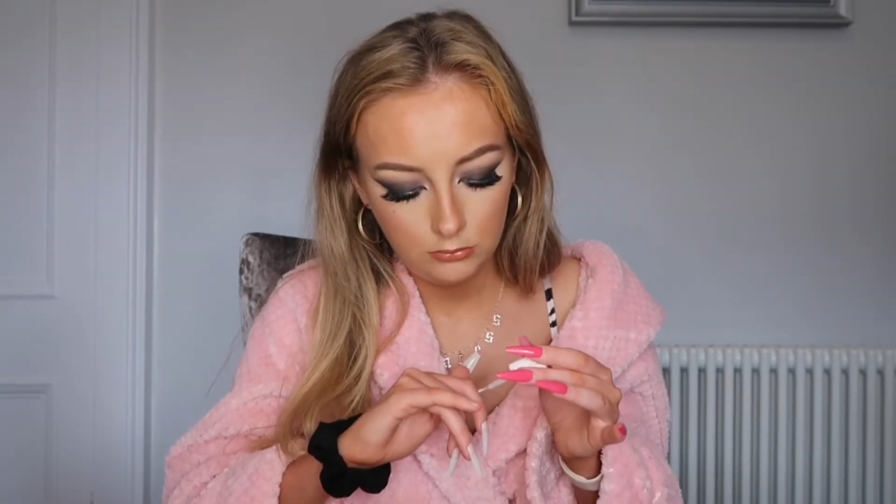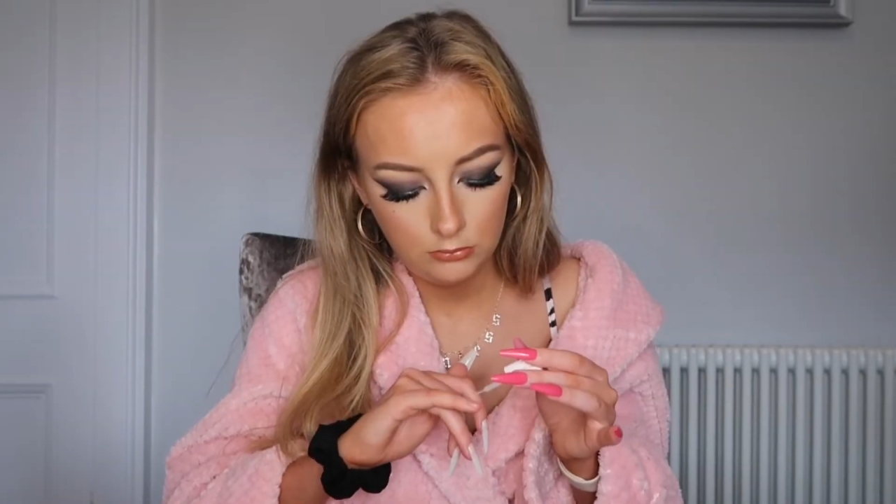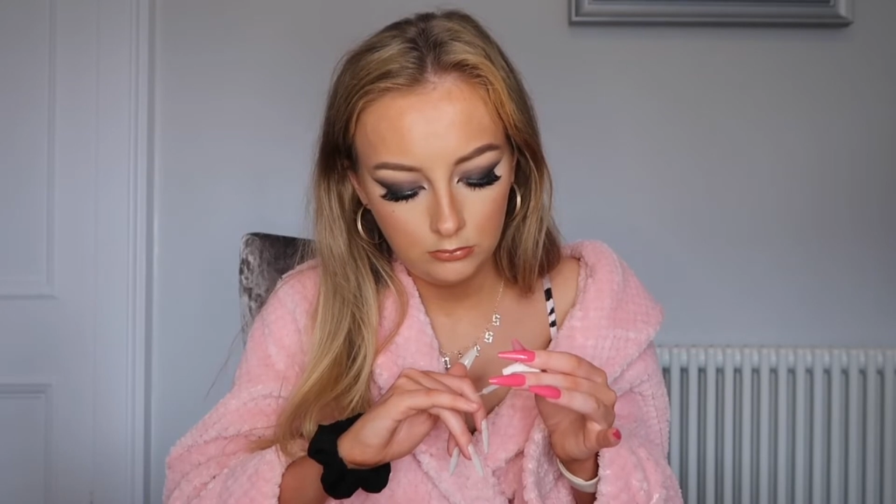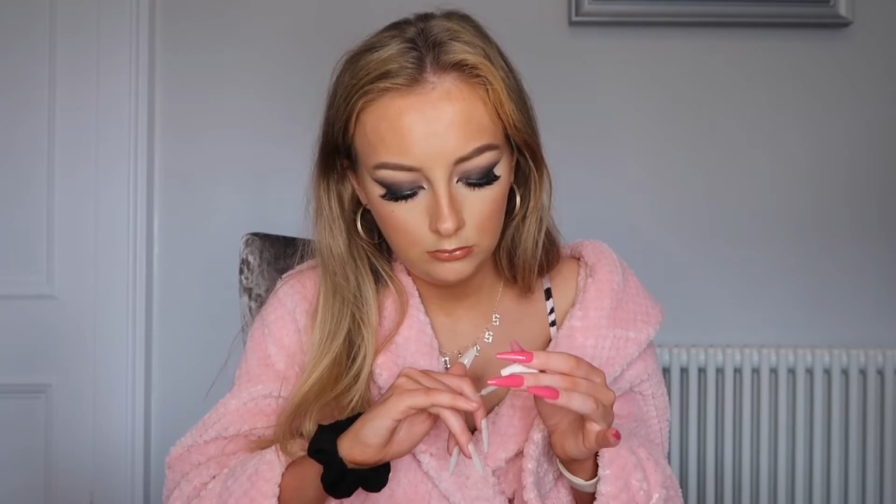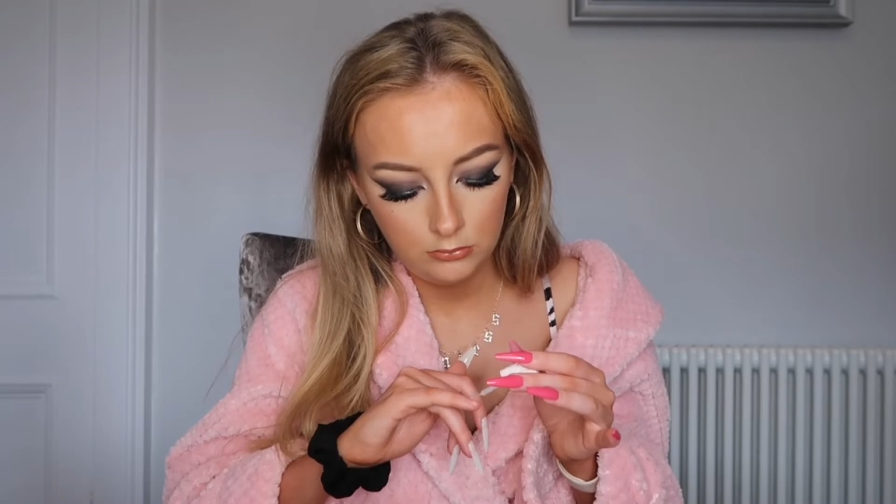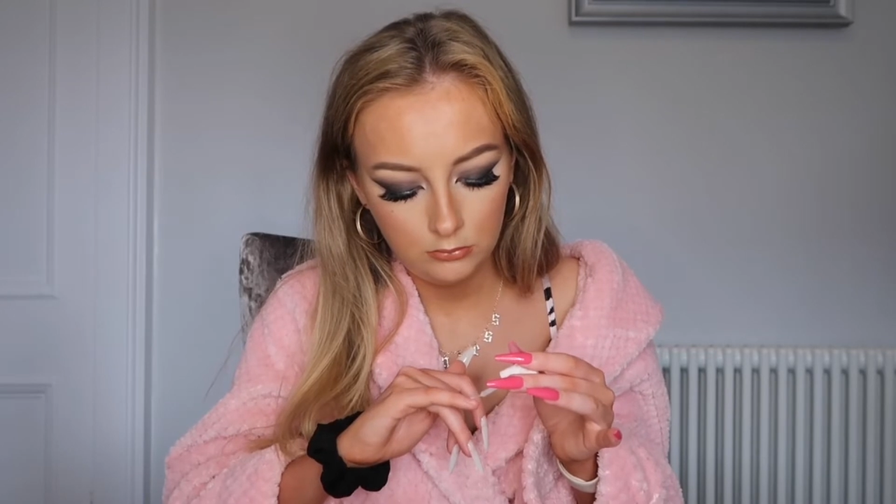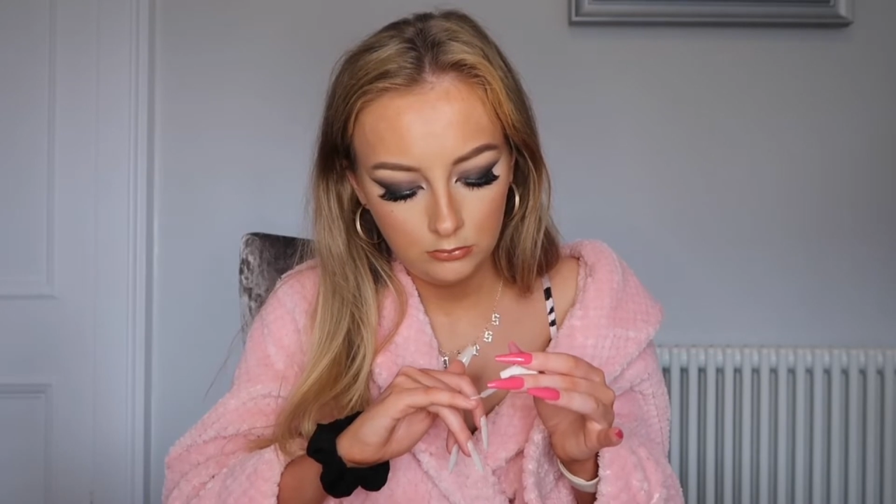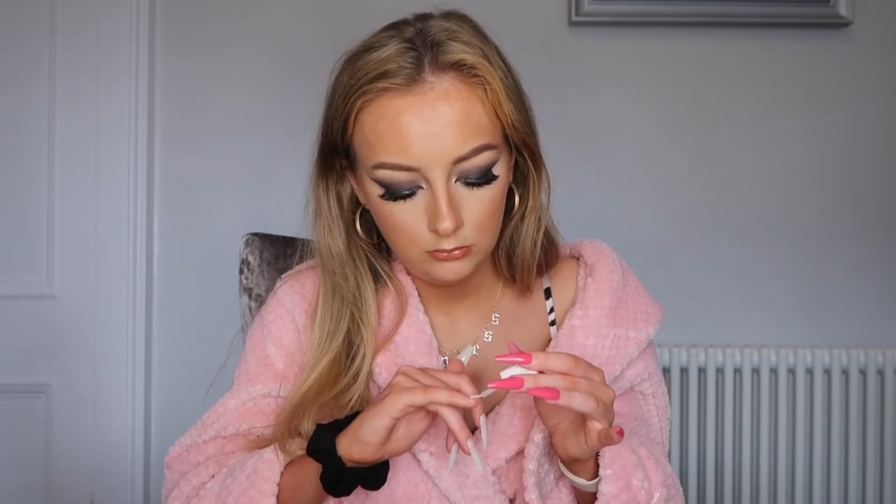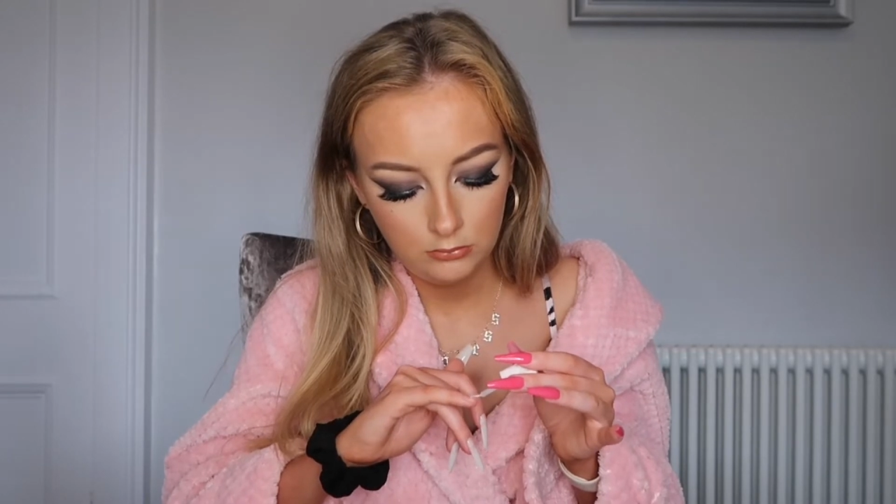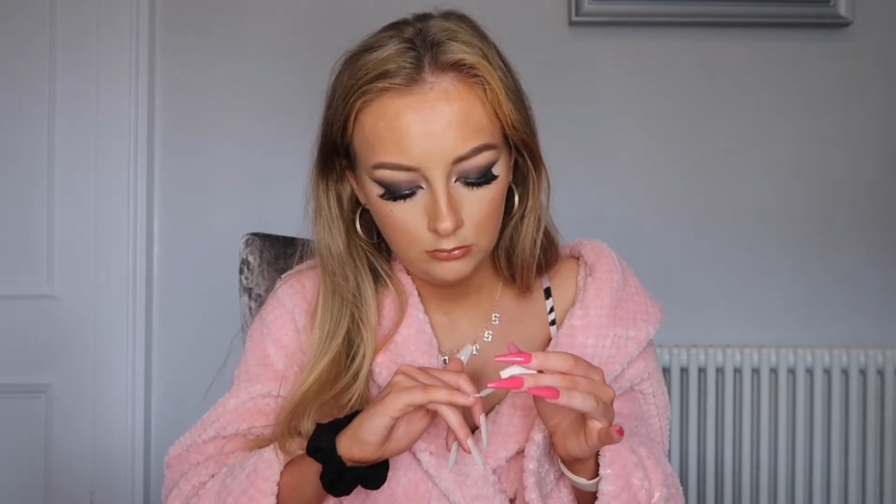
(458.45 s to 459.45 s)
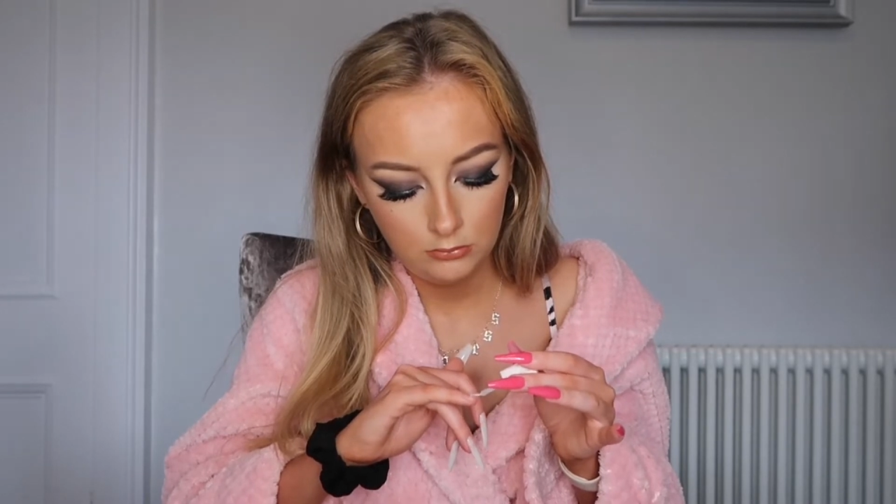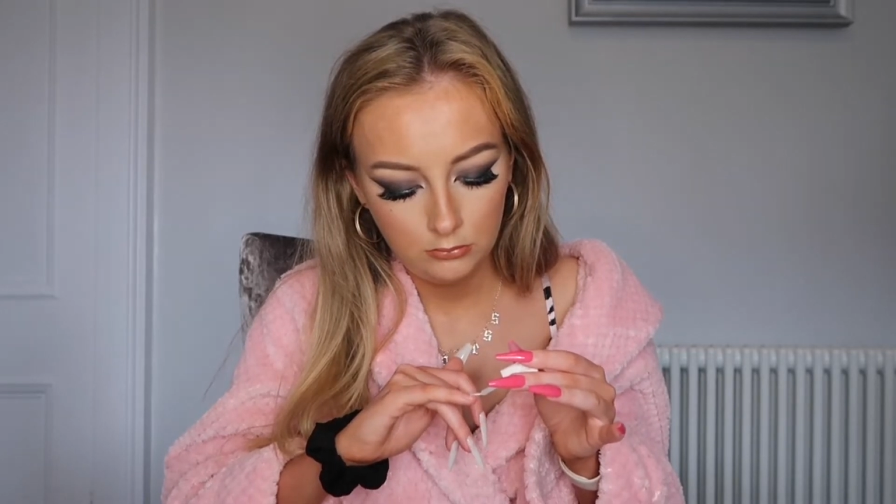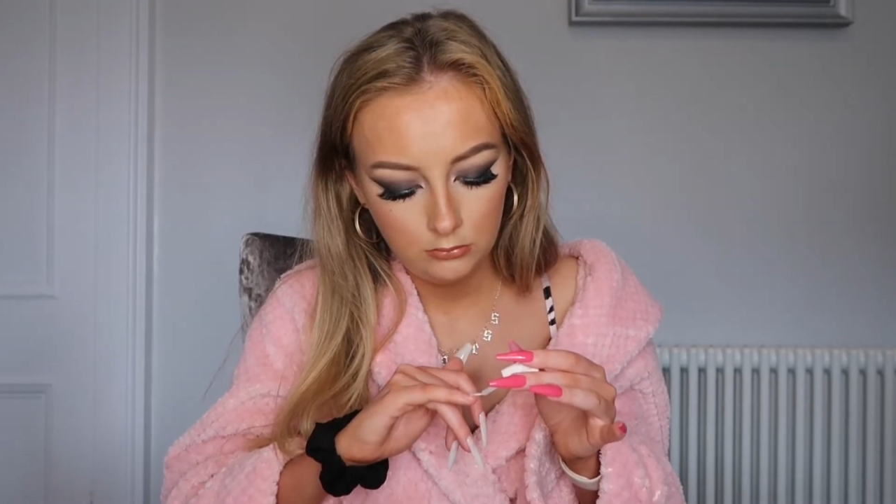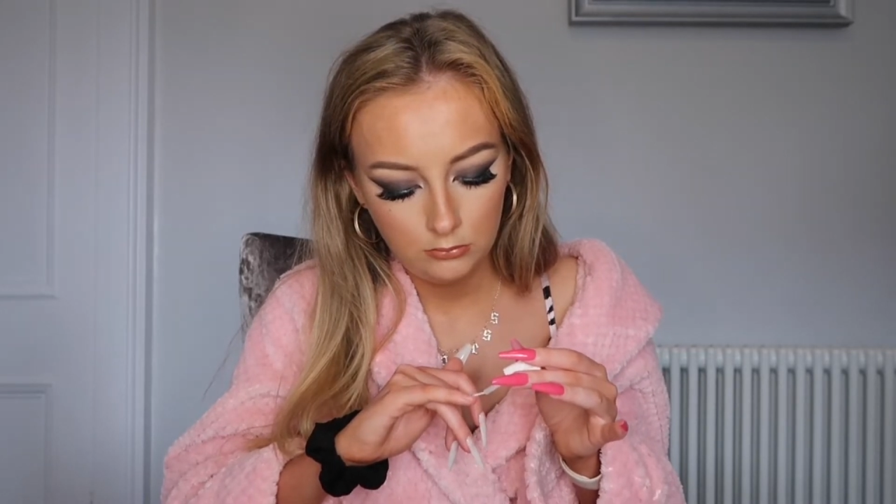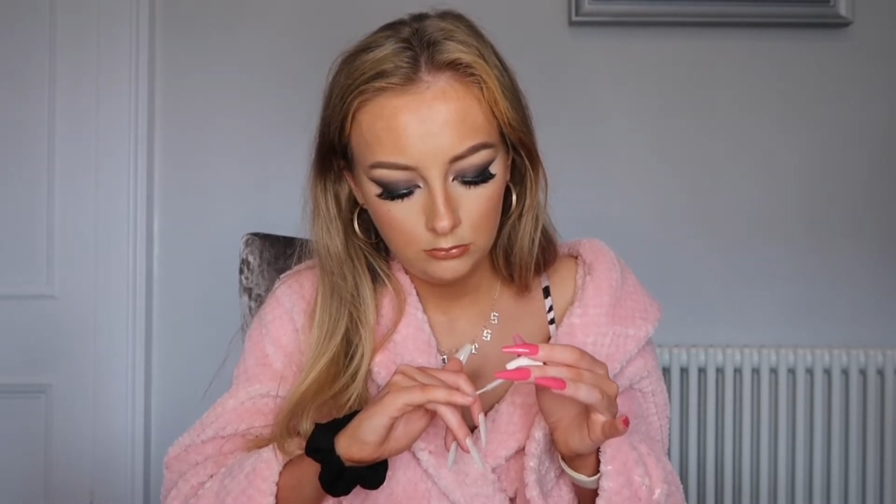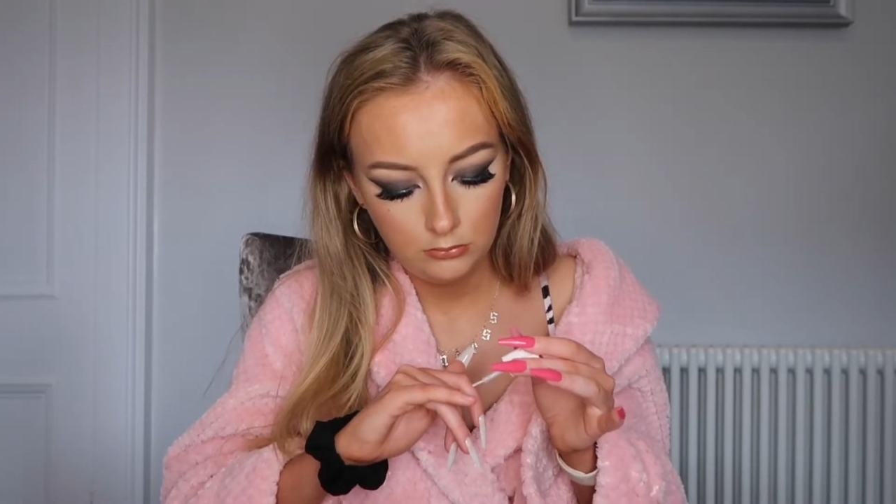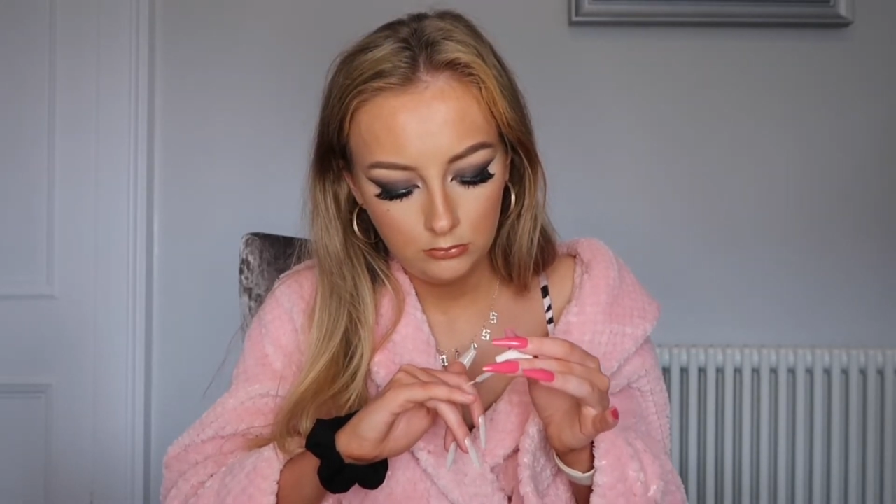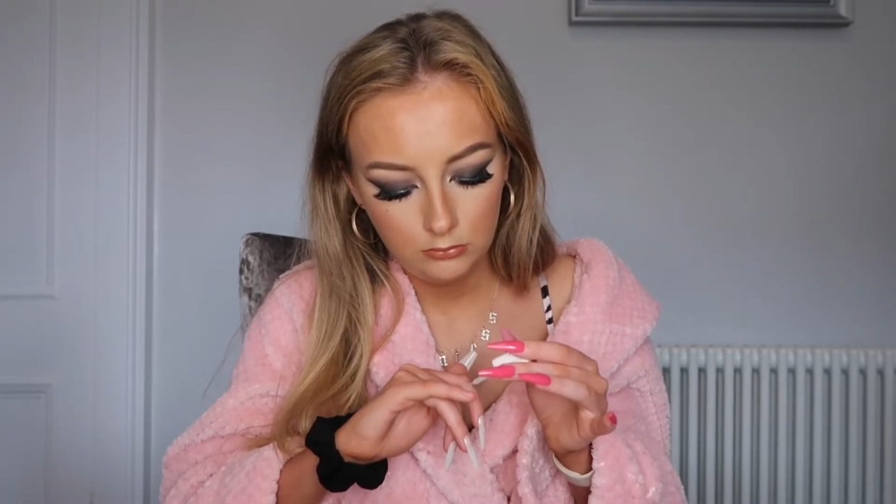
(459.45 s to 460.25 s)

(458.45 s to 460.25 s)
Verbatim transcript: go, go, go.